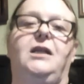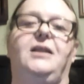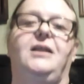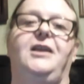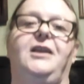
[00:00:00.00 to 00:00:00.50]

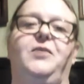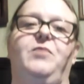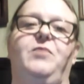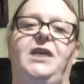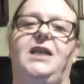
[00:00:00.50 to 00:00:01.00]
You know what I
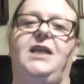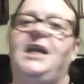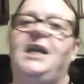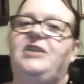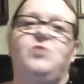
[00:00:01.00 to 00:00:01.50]
mean? He
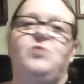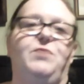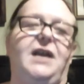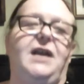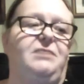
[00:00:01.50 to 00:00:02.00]
jokes
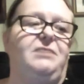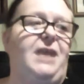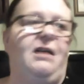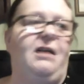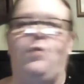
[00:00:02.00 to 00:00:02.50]
about,
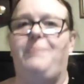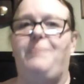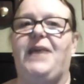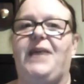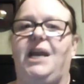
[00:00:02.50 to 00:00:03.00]
oh, I'm
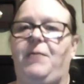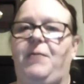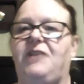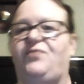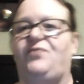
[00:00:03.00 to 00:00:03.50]
packing the
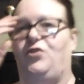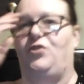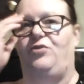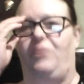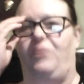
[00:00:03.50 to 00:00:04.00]
bags for
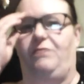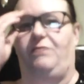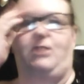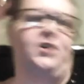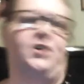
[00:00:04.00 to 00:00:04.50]
her and
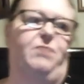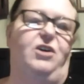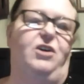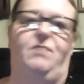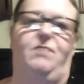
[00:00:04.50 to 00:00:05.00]
blah, blah, blah,
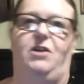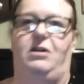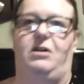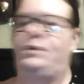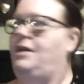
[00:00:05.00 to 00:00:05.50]

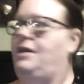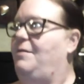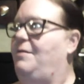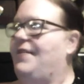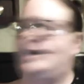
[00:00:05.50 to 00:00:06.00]
blah. But
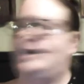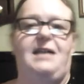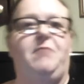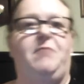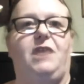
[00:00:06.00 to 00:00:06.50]
that's how
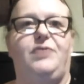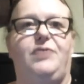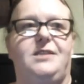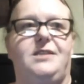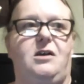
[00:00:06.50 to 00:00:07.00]
me and
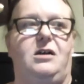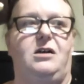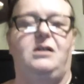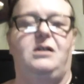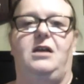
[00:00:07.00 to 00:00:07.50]
Chris are.
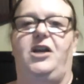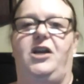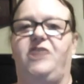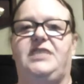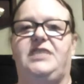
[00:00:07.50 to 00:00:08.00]
And
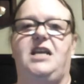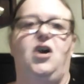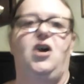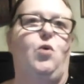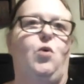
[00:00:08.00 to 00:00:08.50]
he'll say,
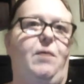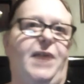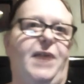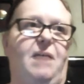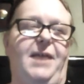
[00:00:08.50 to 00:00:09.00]
oh, I'll
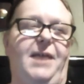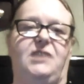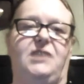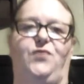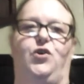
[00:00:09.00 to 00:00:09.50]
pack her bags
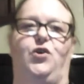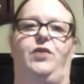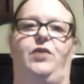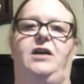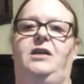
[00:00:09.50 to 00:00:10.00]
for her.